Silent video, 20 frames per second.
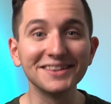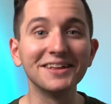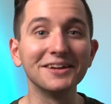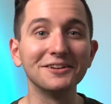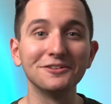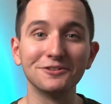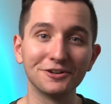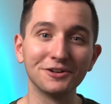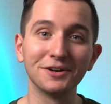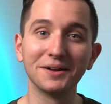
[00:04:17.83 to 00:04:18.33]
that
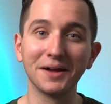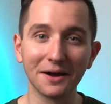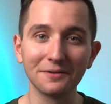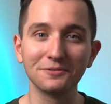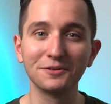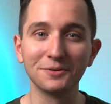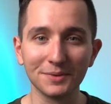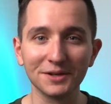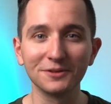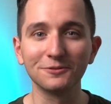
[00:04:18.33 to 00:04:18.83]
you're going to have
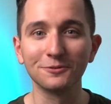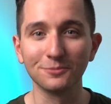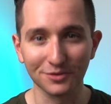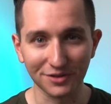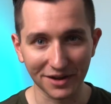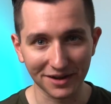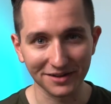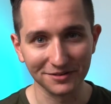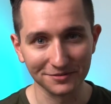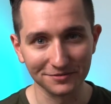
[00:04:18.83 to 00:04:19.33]
to make some
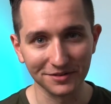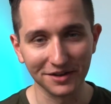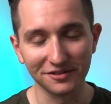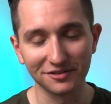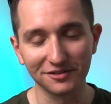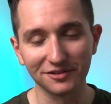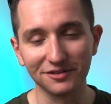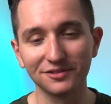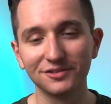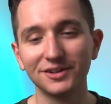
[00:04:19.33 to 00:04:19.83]

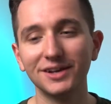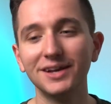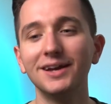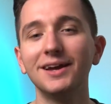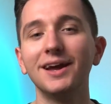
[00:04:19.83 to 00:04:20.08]
sacrifices.